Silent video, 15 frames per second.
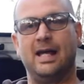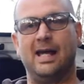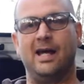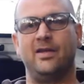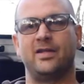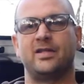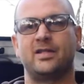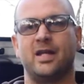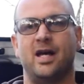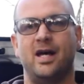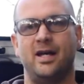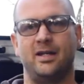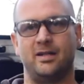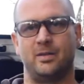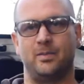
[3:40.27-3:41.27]
and the
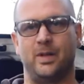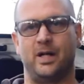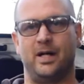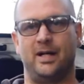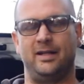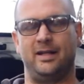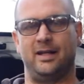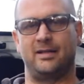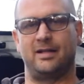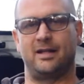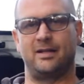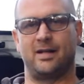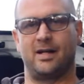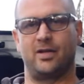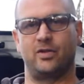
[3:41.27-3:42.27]
science behind that
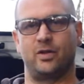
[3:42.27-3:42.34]
technology.